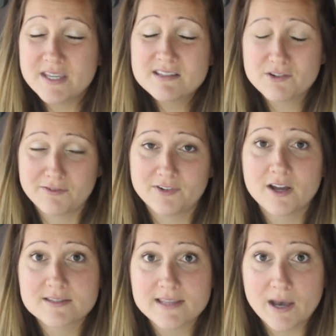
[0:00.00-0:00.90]
easier for
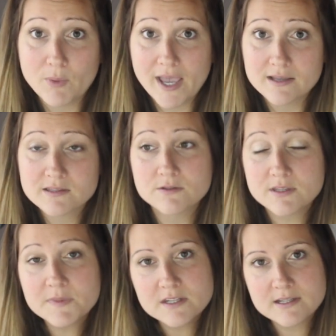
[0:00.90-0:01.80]
us that way. So
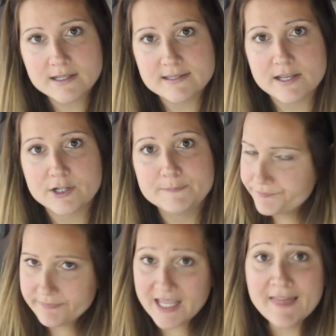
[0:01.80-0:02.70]
it's something to consider.
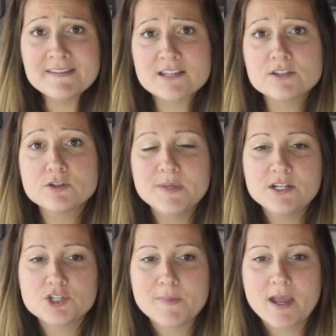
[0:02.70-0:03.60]
This also
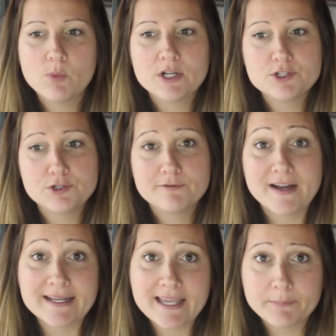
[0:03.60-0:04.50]
means you may want to
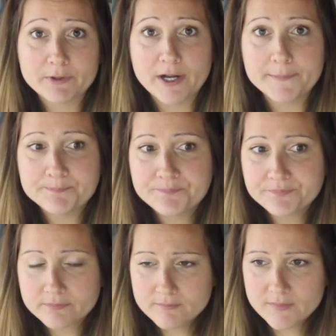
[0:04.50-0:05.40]
find a campground
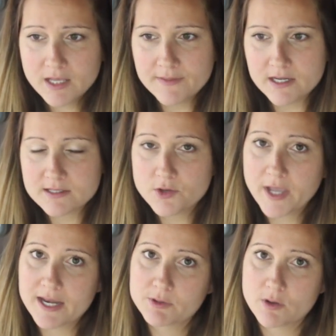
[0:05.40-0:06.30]
that is
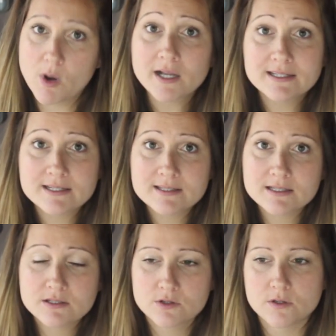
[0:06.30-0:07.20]
located within walking
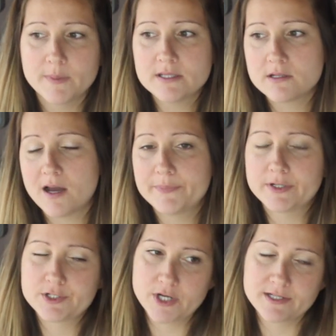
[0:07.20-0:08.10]
distance to a bus stop
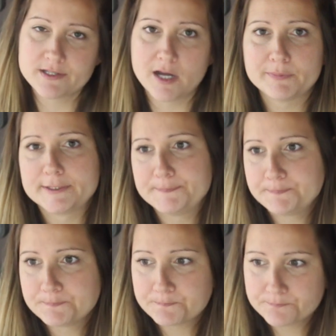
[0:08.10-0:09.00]
or a train stop or
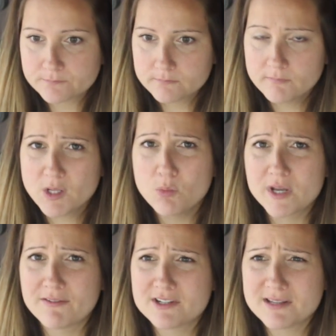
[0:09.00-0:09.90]

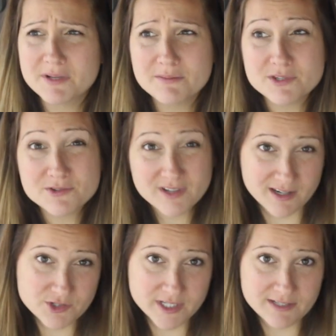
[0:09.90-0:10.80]
whatever. Sometimes those are
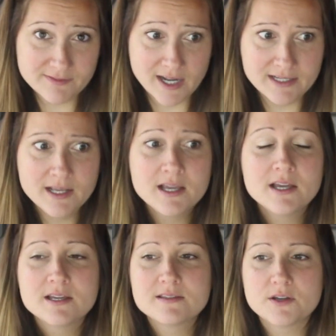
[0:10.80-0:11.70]
kind of tricky to find.
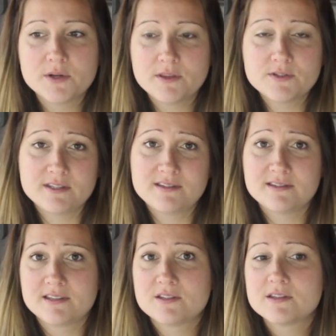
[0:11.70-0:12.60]
So in those
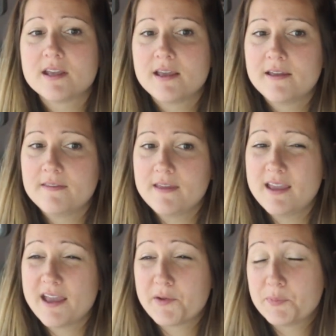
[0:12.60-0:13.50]
instances,
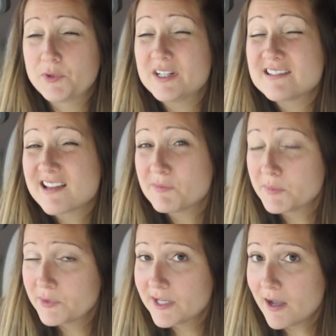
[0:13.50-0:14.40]
the airports have
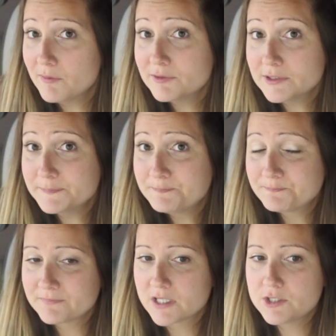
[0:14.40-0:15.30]
been pretty helpful
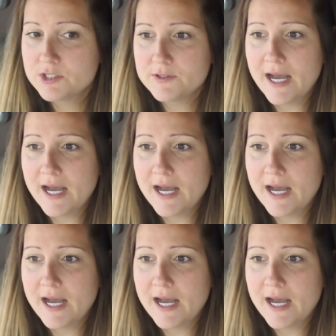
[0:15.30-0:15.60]
to do